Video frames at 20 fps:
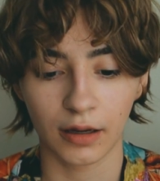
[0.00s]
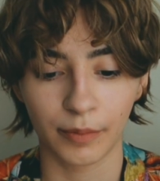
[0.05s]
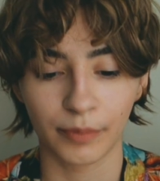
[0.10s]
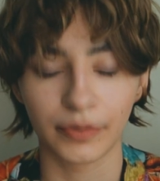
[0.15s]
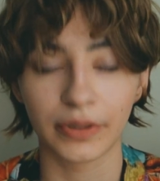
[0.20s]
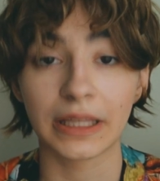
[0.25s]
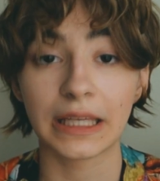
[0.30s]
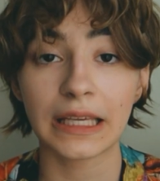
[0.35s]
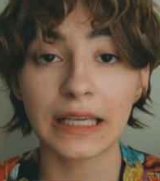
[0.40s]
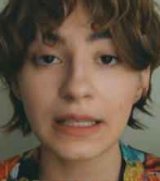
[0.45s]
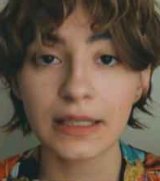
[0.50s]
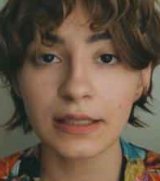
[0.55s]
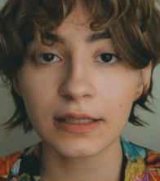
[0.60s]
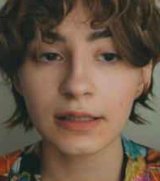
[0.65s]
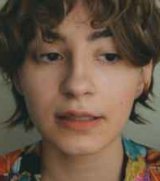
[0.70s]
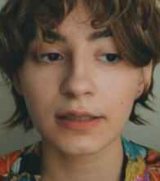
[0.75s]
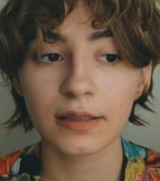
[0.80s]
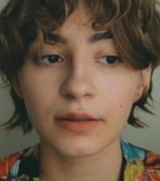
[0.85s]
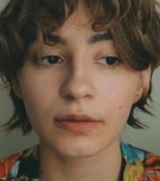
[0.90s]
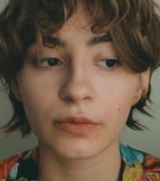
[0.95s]

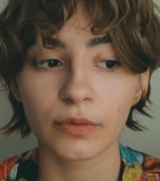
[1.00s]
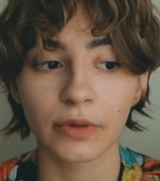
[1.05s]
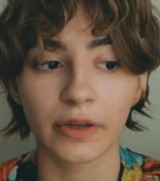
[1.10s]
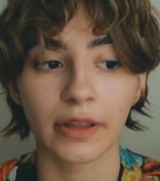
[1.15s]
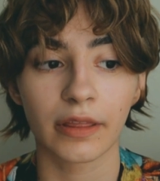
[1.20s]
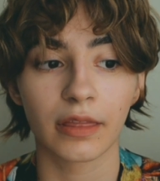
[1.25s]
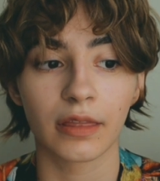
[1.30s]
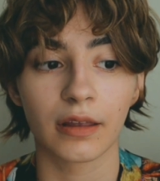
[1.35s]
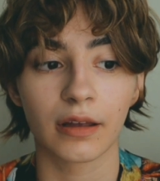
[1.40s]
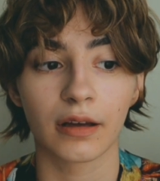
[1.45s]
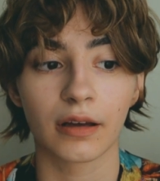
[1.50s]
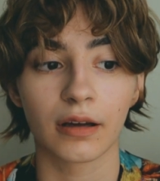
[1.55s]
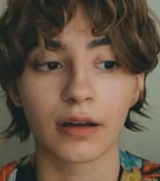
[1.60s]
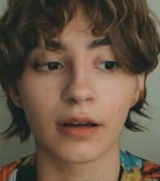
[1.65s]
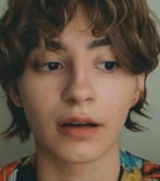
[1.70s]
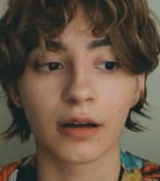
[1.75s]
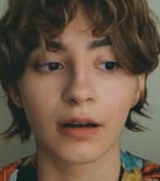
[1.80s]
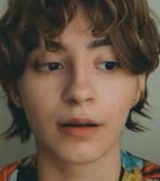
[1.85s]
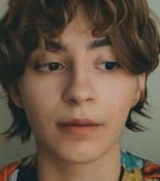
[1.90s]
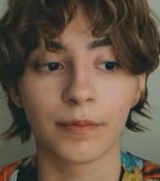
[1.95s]
pleased with
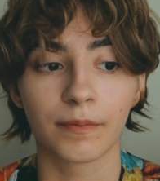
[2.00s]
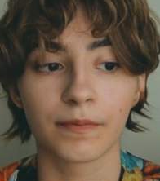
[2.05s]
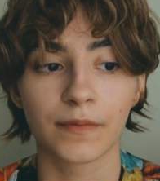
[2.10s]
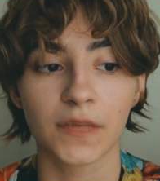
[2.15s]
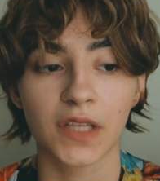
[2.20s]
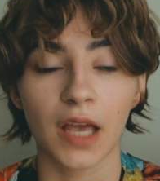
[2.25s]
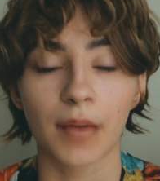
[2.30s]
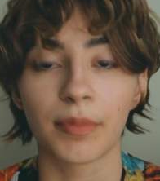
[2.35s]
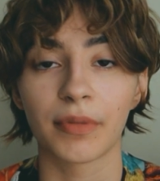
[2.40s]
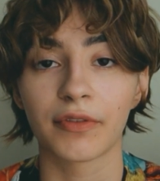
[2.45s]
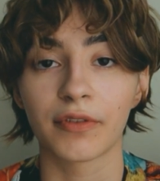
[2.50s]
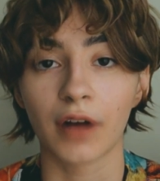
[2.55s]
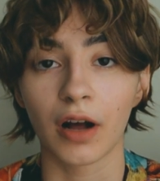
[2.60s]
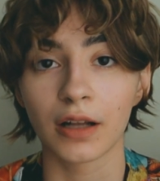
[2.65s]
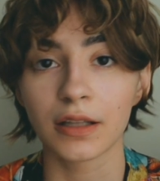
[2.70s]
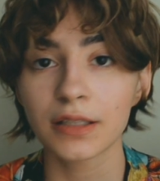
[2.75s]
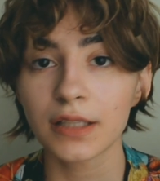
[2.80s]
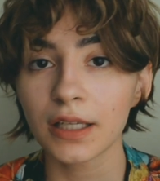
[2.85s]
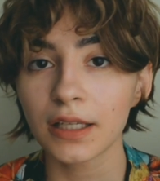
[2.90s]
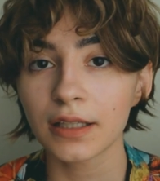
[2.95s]
the type of
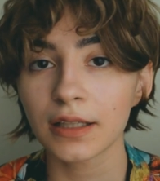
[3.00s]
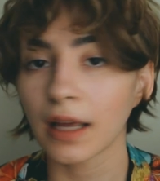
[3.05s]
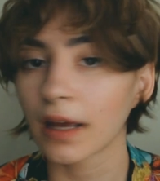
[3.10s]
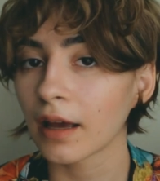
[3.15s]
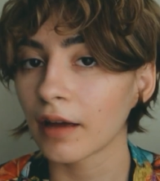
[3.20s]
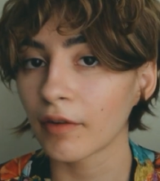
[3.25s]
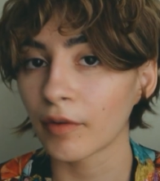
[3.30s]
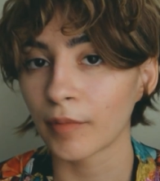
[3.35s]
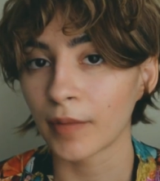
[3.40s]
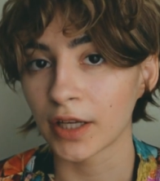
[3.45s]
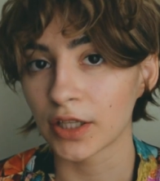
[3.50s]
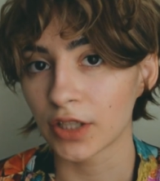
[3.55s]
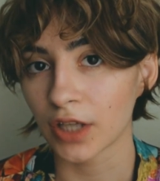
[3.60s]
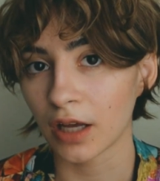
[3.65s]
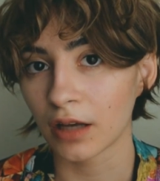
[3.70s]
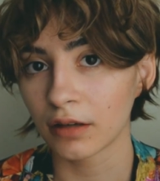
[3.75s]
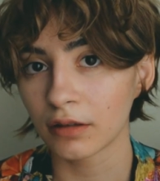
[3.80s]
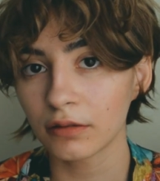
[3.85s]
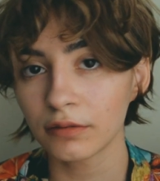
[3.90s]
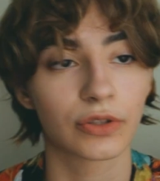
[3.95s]
content I have on my
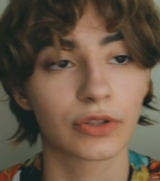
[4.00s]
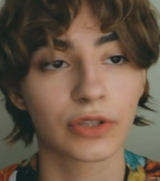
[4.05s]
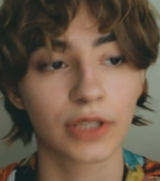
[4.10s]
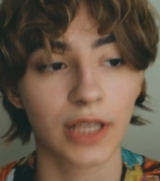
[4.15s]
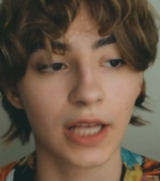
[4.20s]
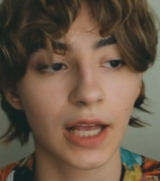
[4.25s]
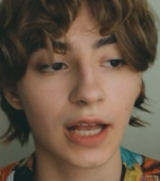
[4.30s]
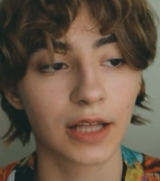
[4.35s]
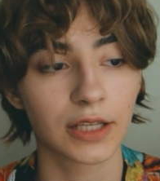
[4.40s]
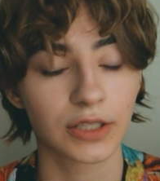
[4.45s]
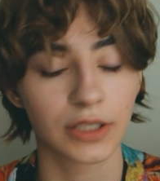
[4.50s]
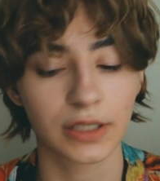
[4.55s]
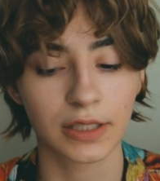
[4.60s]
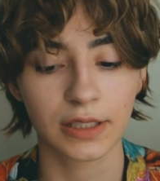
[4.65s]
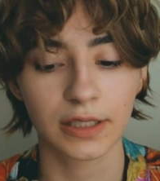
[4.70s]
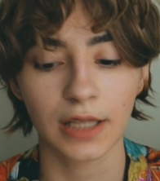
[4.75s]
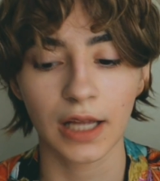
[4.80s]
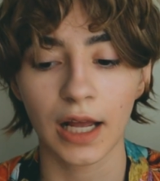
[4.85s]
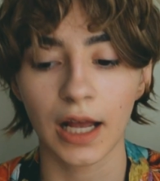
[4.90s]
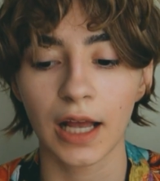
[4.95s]
channel. Today I
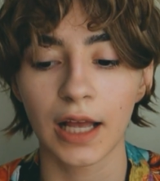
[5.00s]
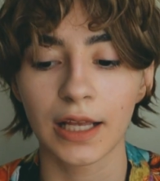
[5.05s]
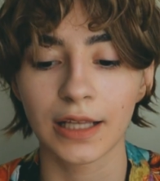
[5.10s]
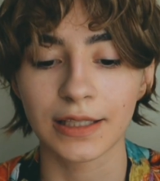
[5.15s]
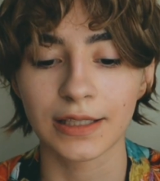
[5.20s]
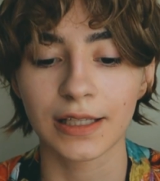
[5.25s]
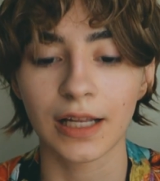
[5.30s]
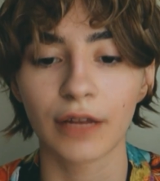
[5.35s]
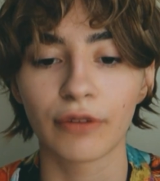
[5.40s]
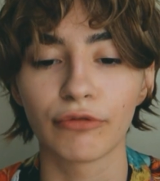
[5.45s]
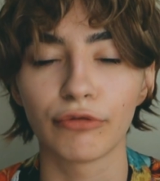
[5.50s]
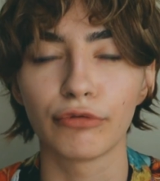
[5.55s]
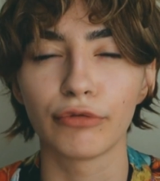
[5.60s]
just, it's not